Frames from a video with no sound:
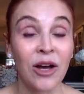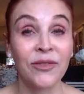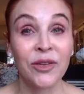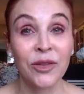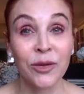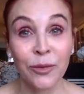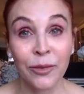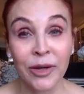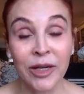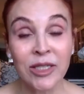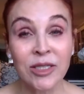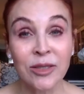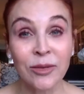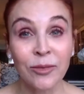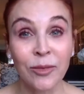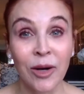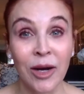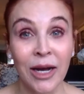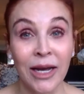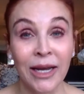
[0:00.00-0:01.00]
And the reason
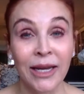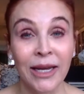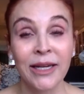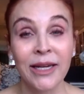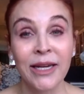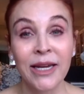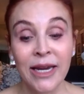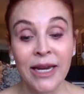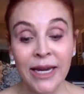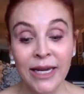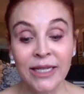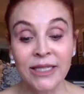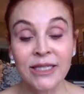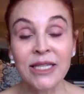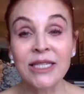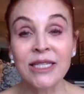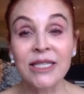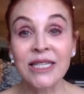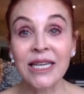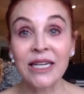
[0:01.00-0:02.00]
why is the
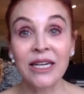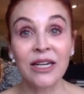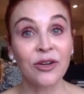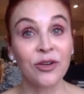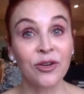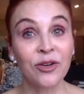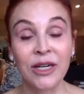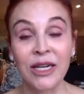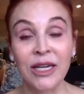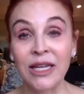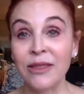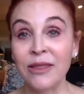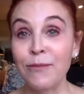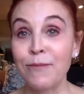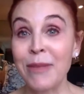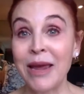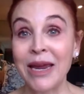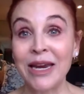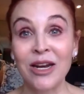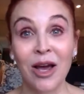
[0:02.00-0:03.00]
skin underneath
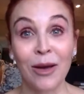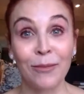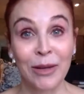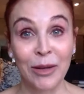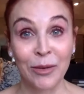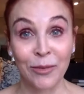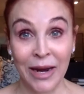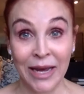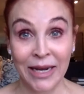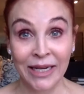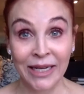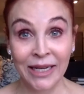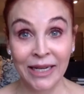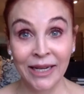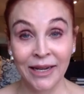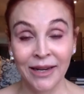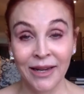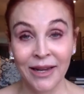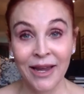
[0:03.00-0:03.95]
may not be ready.